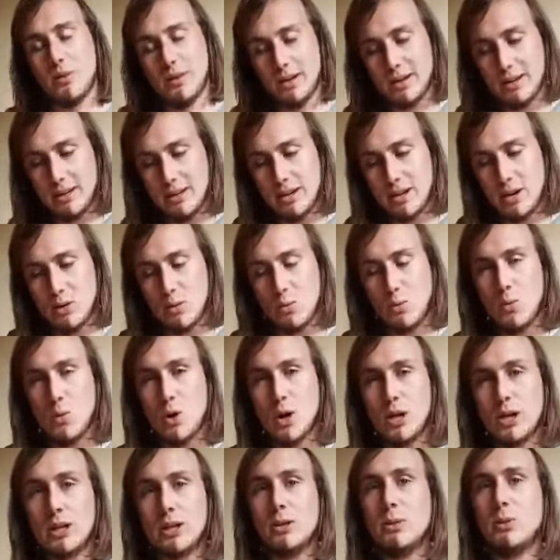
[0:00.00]
You know,
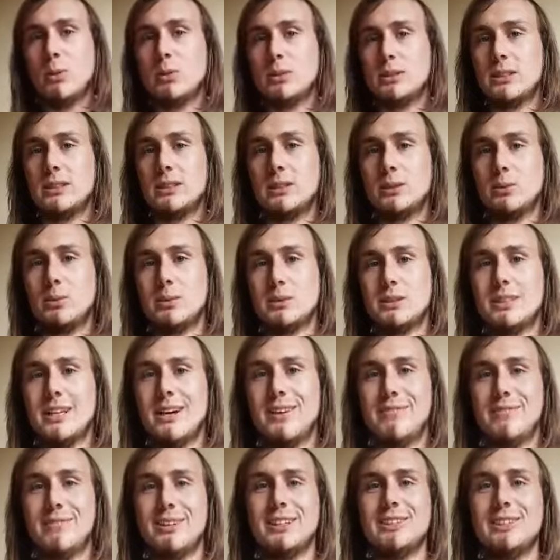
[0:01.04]
work your,
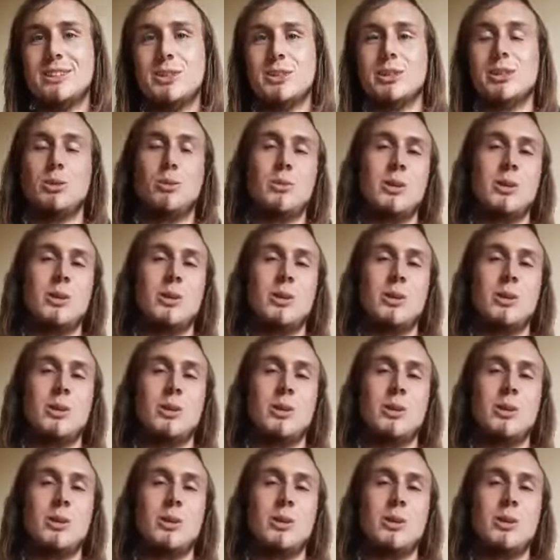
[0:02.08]
yourself into it.